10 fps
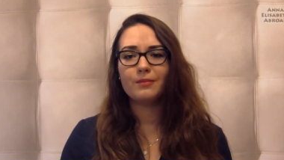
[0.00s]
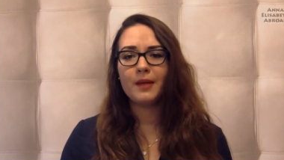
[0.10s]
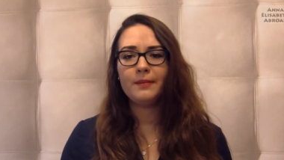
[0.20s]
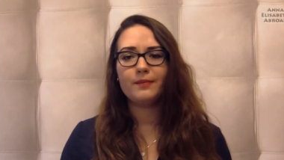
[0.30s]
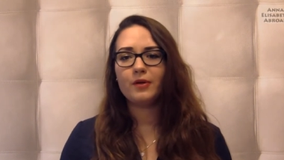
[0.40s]

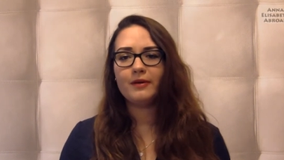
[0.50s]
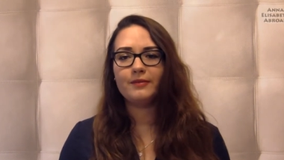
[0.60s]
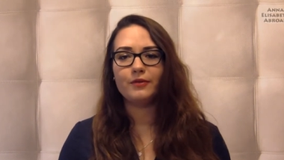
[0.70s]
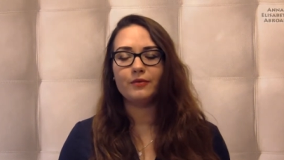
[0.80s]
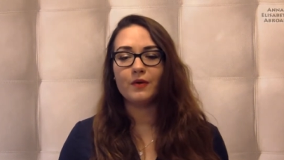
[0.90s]
maybe
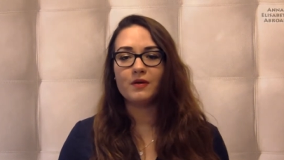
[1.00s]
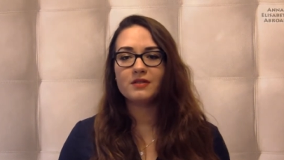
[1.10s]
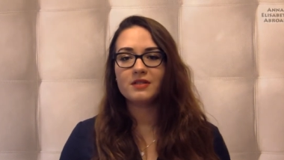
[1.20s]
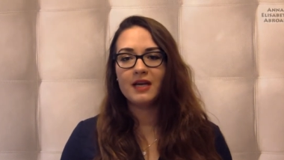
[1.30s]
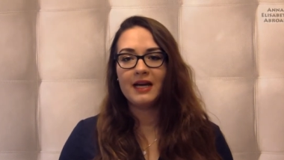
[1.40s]
probably you
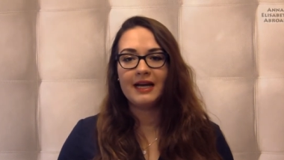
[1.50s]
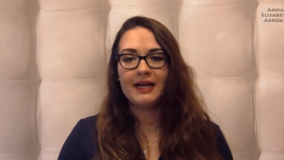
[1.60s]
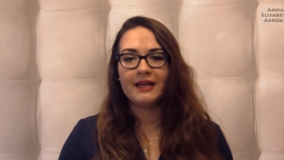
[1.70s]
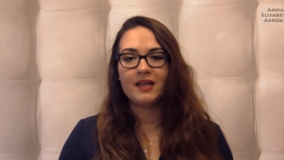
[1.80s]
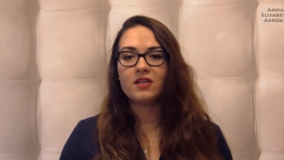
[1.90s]
won't.
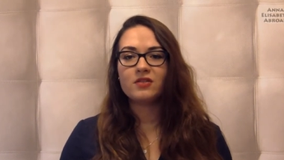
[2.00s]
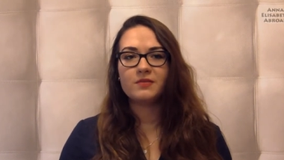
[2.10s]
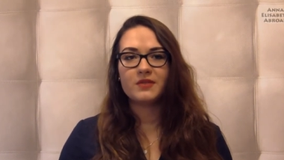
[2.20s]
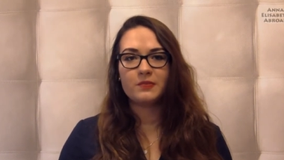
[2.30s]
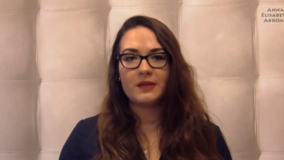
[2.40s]

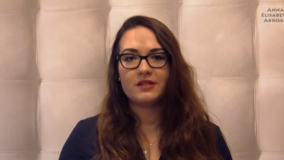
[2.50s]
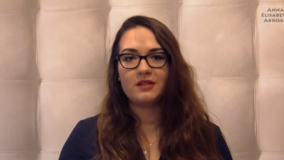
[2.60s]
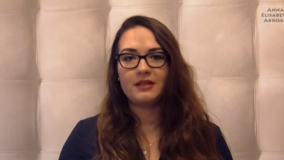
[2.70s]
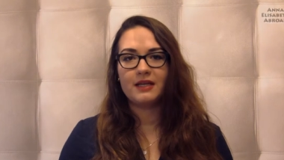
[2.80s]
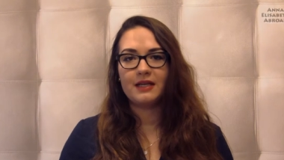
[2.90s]
Internships,
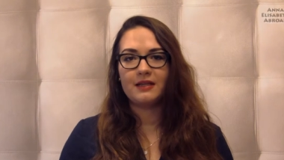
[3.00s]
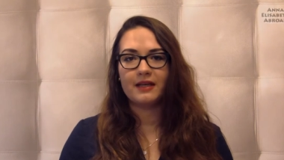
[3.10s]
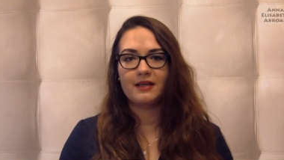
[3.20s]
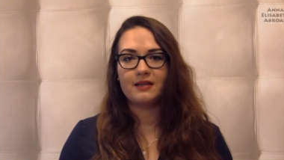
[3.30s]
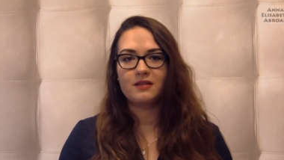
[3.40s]
especially,
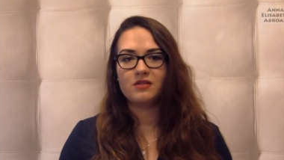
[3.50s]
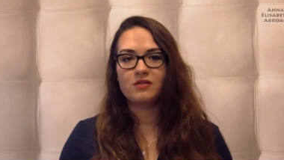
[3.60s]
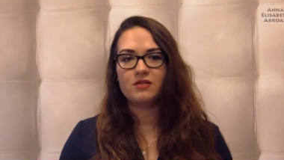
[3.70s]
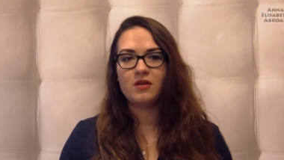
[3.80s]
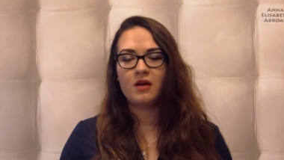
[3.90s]
like
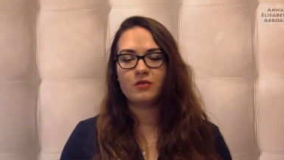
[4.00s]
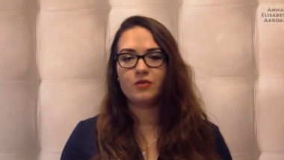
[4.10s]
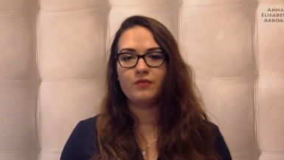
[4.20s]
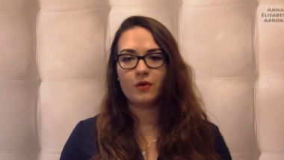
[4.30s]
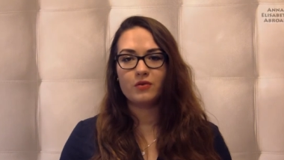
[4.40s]
just
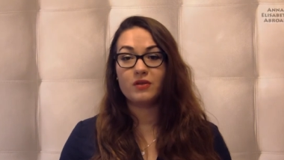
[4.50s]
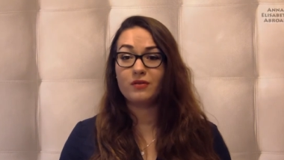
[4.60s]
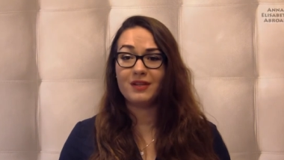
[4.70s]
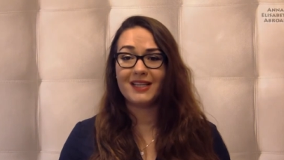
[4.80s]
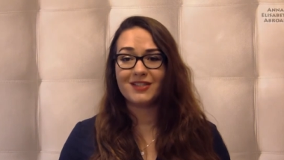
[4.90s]
should focus
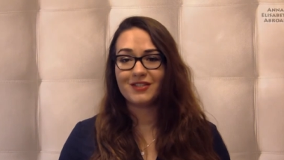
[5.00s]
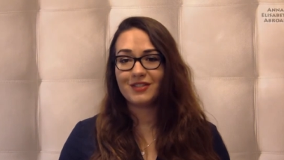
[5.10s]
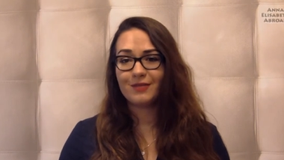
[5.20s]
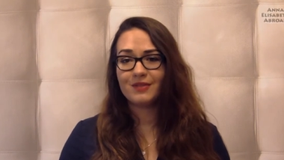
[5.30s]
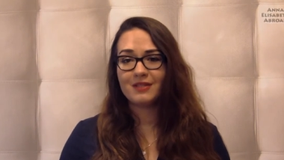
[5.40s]
on
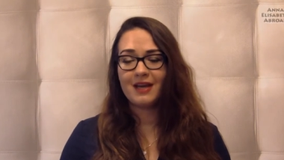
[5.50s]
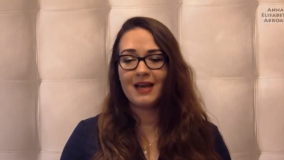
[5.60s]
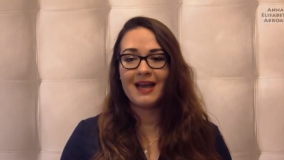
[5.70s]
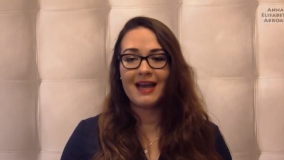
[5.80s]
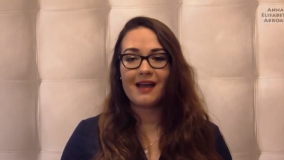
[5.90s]
relationships,
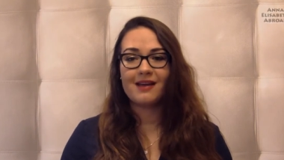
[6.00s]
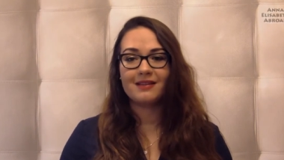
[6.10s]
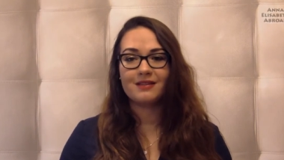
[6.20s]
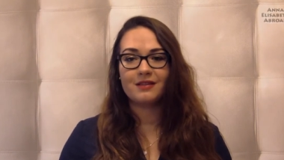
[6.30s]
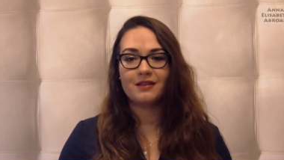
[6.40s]

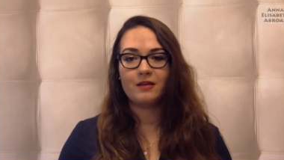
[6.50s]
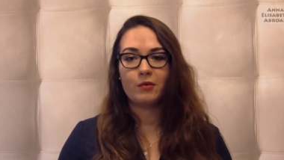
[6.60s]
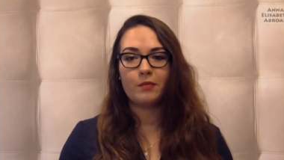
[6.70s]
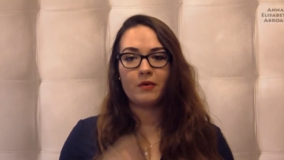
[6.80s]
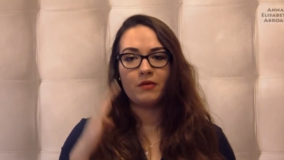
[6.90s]
and uh, they
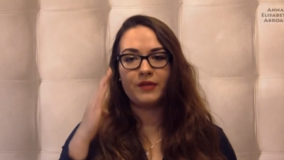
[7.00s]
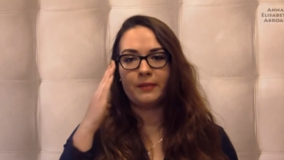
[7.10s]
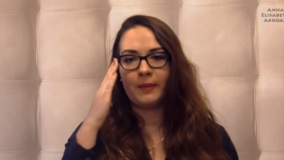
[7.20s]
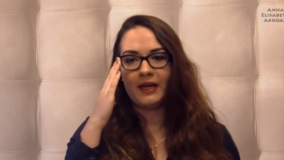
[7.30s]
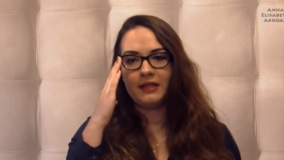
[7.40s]
were both
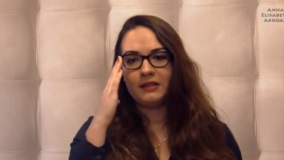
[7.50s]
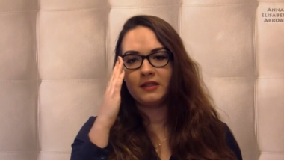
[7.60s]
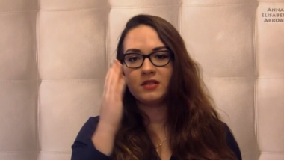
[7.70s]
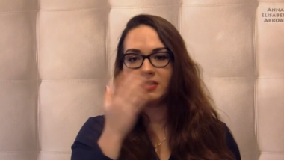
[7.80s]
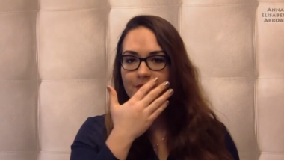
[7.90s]
like paid
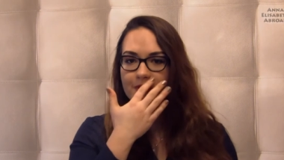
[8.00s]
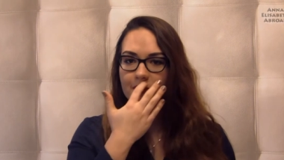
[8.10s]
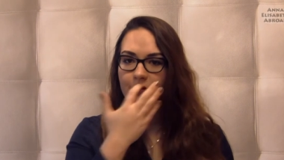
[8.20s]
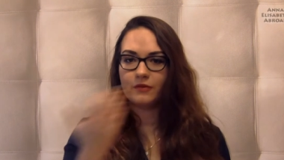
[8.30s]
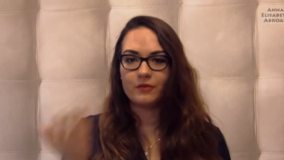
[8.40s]
internships,
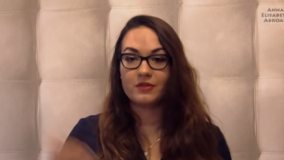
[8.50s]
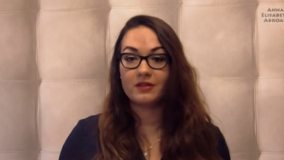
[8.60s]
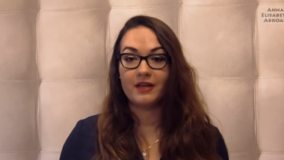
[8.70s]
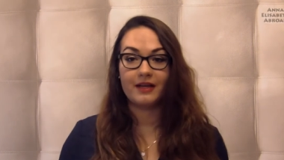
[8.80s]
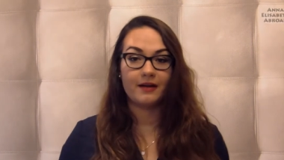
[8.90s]
so it
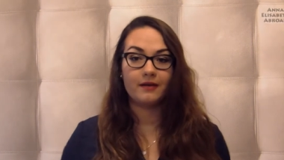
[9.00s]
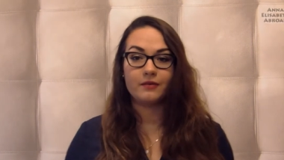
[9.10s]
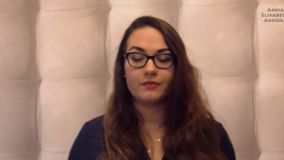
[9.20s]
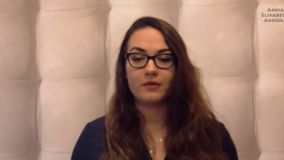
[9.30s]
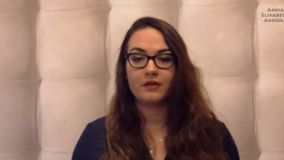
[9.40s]
wasn't like I
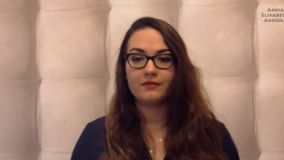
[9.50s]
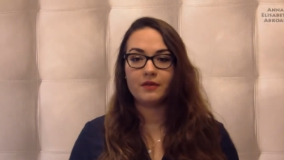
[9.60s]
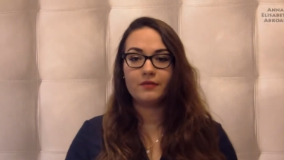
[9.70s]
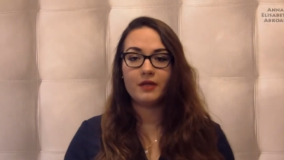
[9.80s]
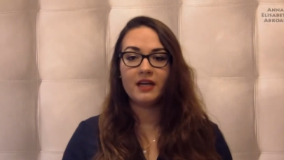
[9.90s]
was working
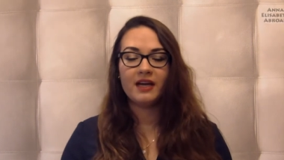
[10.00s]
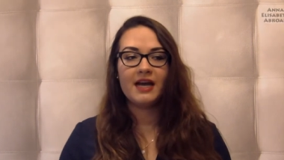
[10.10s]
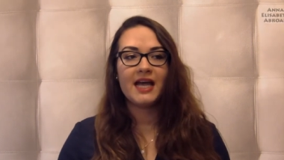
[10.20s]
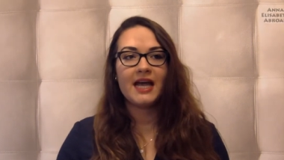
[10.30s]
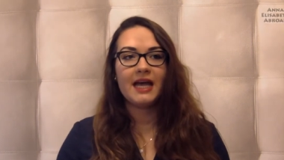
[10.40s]
for free.
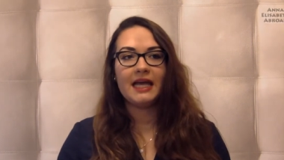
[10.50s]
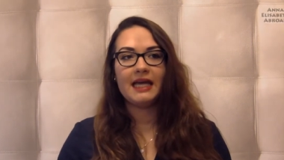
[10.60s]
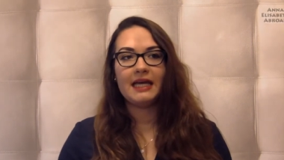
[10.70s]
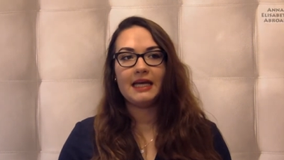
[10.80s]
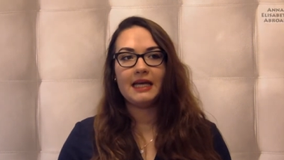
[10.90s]

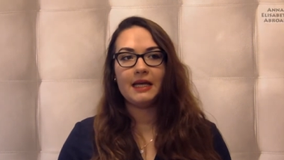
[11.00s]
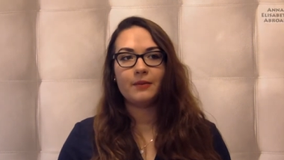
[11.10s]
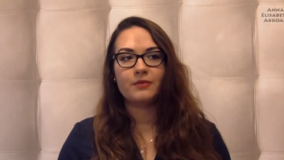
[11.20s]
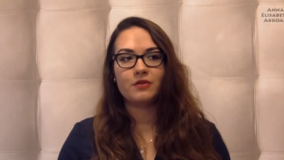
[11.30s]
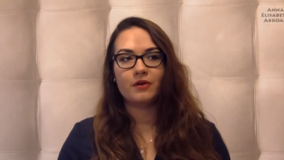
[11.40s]

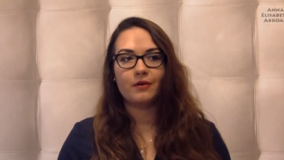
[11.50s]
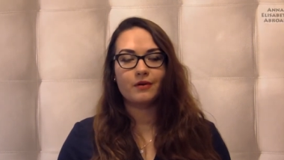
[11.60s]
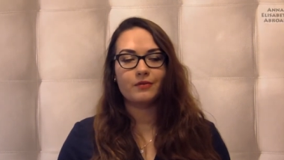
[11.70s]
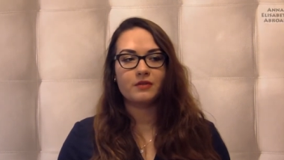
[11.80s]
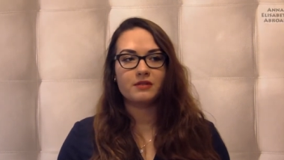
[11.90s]
Uh, so
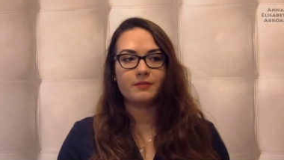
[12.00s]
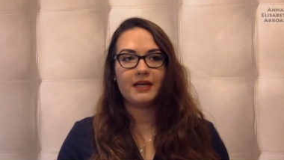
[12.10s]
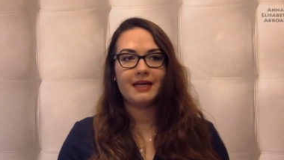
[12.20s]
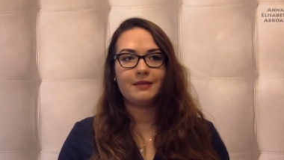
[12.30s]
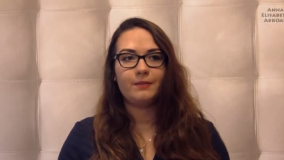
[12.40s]
it wasn't
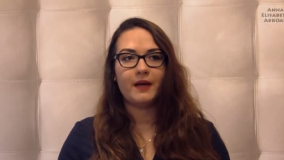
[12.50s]
bad,